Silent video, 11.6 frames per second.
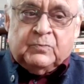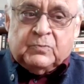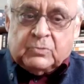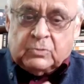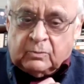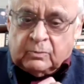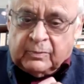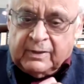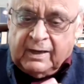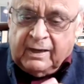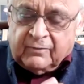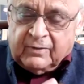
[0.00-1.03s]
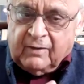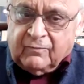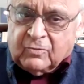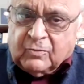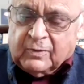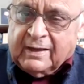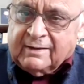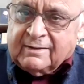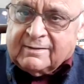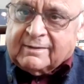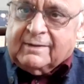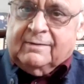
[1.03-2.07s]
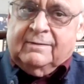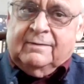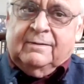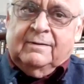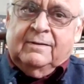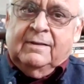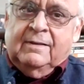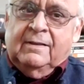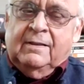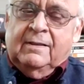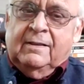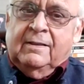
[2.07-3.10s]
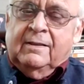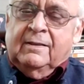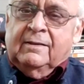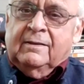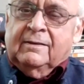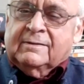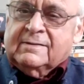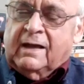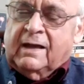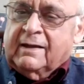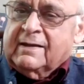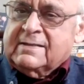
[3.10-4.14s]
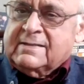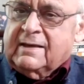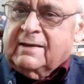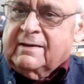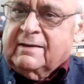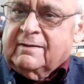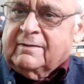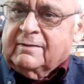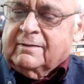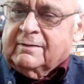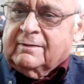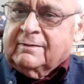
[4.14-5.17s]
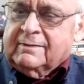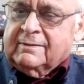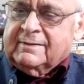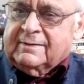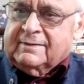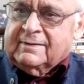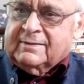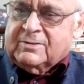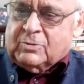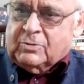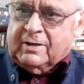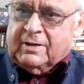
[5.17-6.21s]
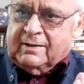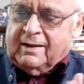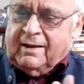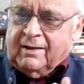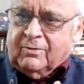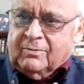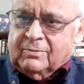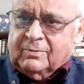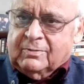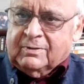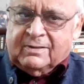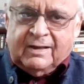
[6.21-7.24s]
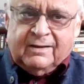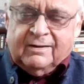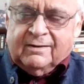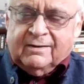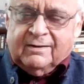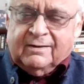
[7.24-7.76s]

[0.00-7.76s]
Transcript: So we have to get real. This ISI, this story that I know, the tiger,